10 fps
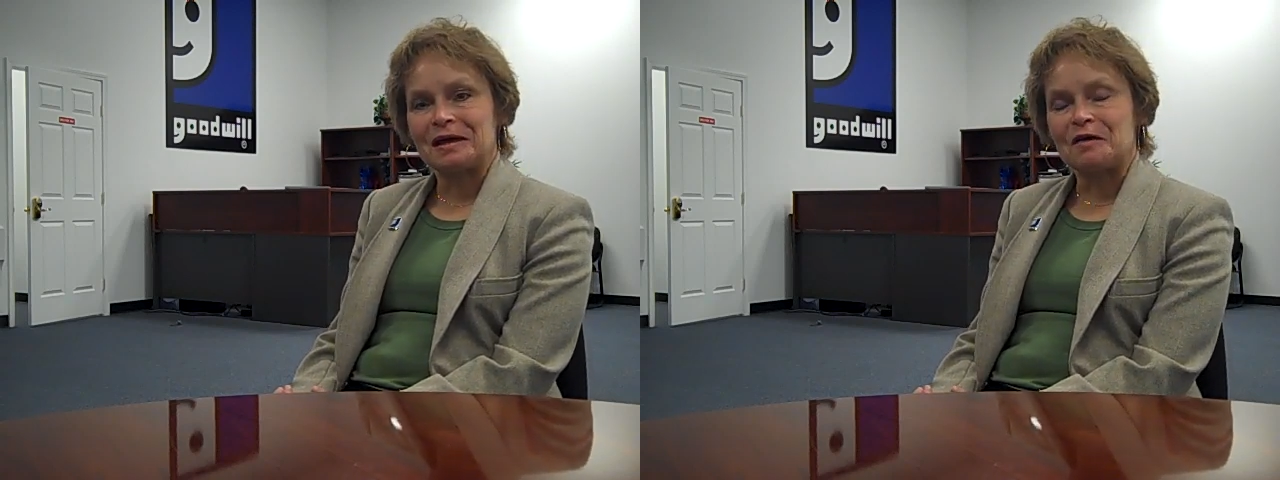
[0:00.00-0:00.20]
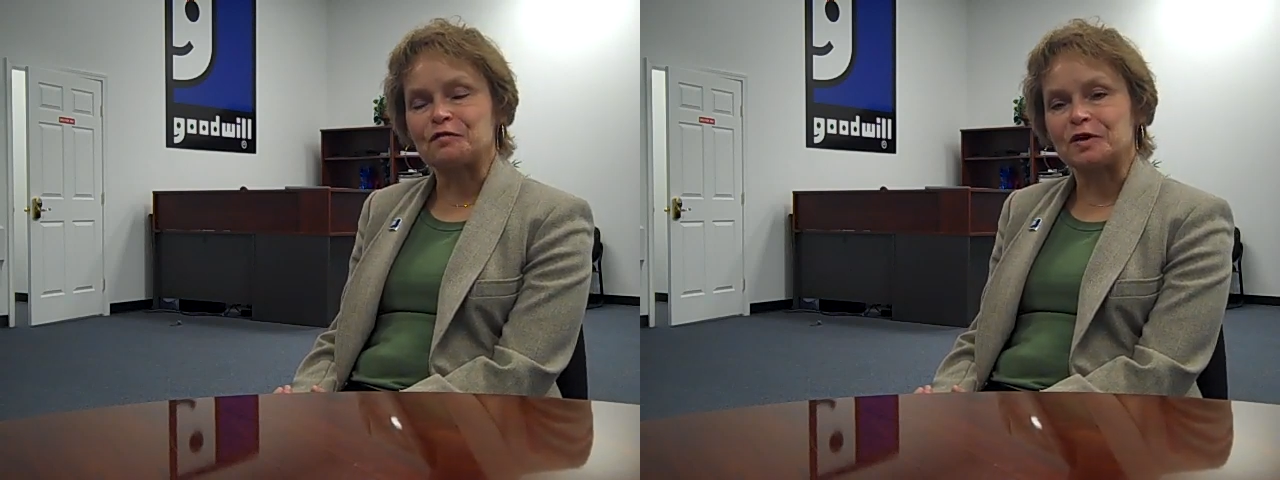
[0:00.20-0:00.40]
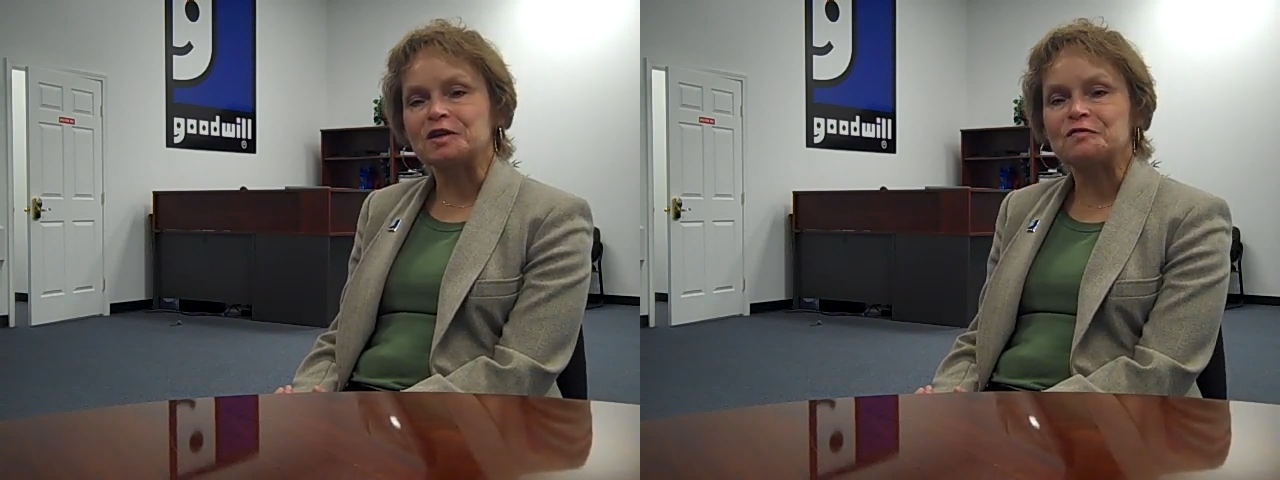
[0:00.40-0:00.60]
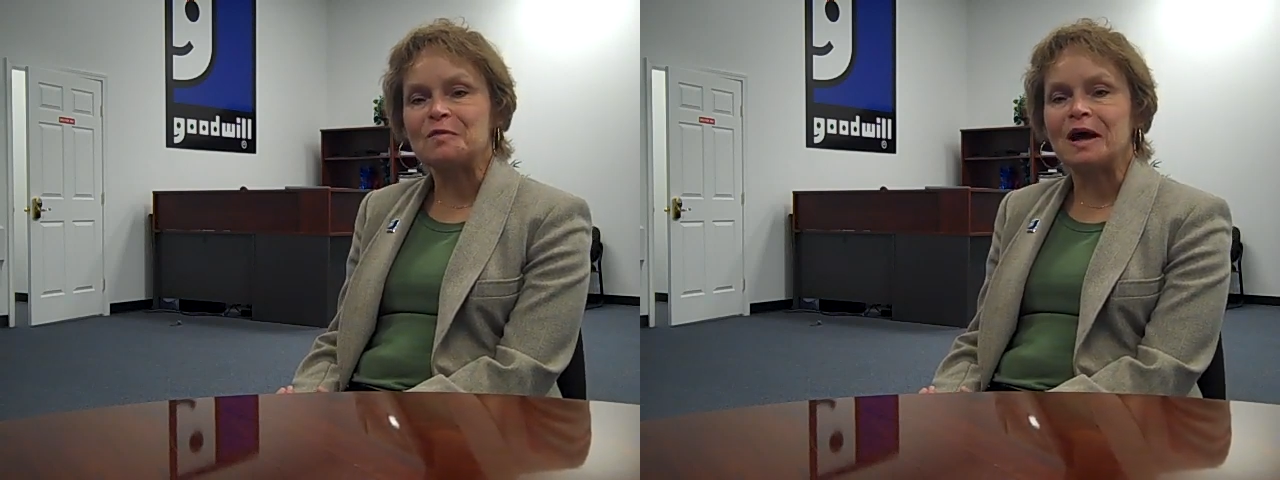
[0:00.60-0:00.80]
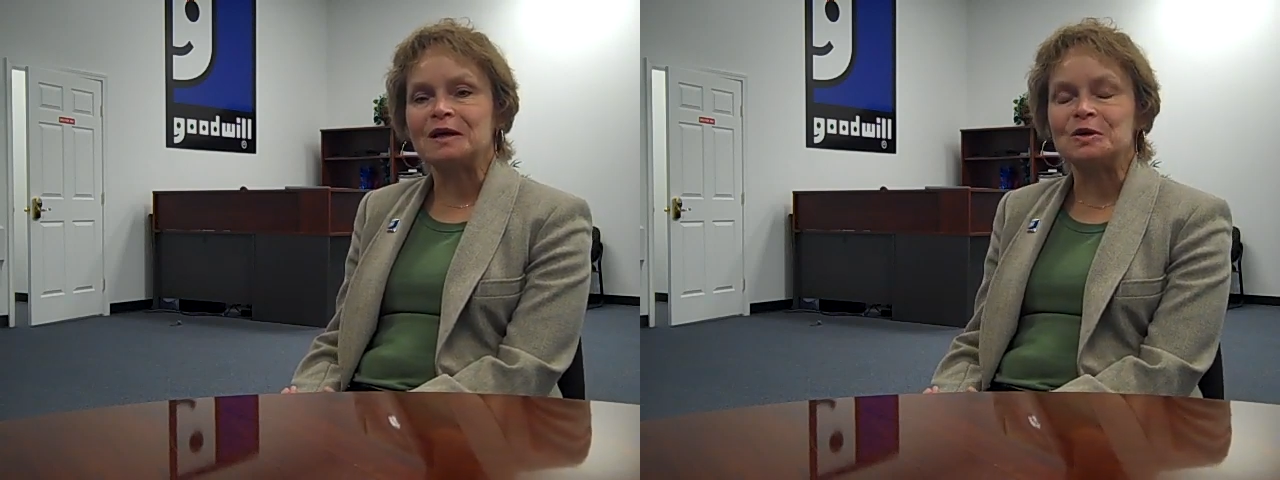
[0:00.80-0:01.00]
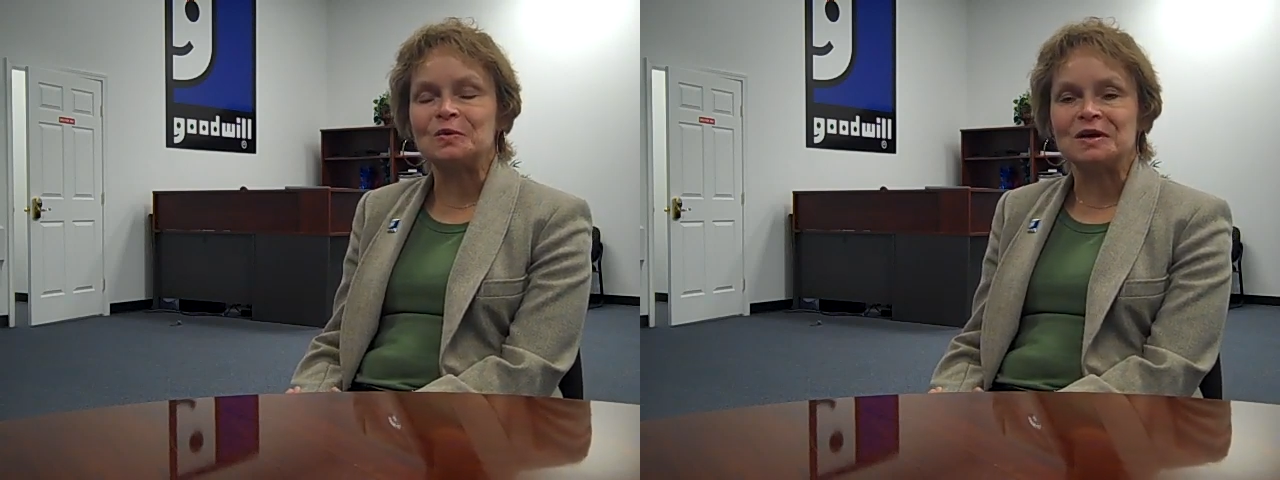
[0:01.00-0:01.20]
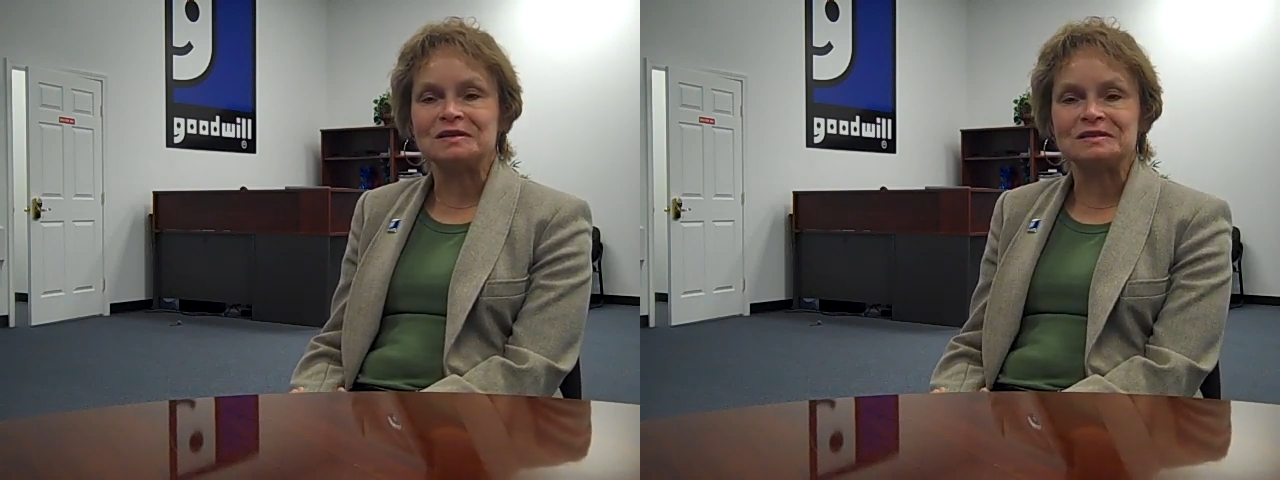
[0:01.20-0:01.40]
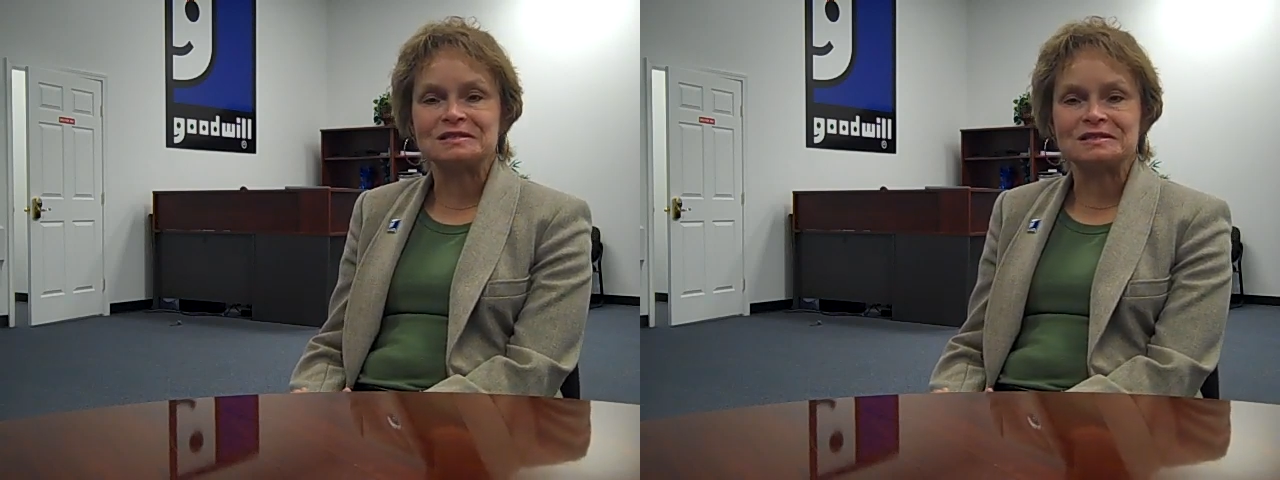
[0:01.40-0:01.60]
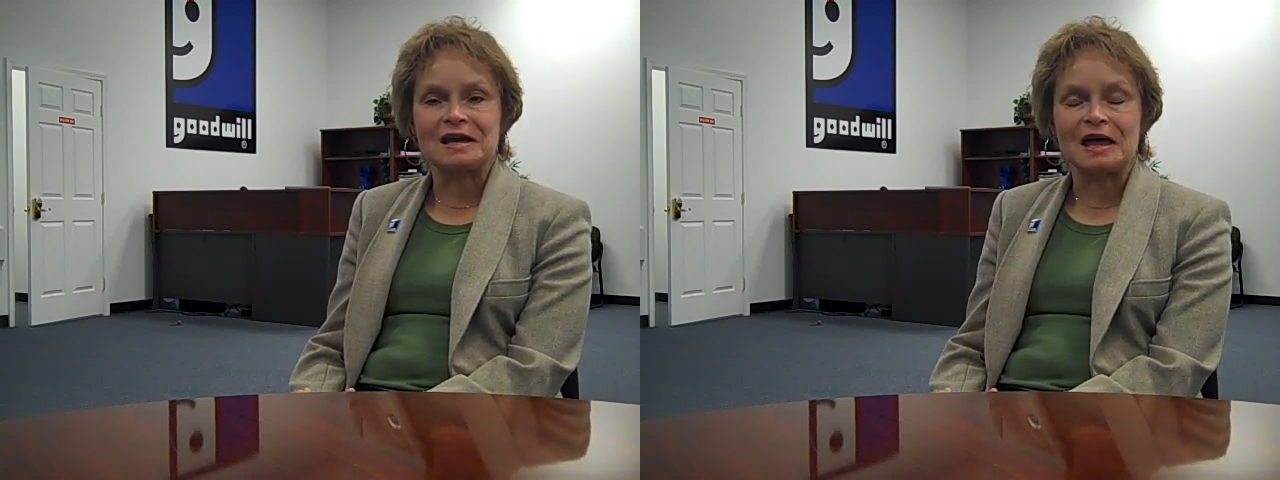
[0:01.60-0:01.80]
A friend of mine who is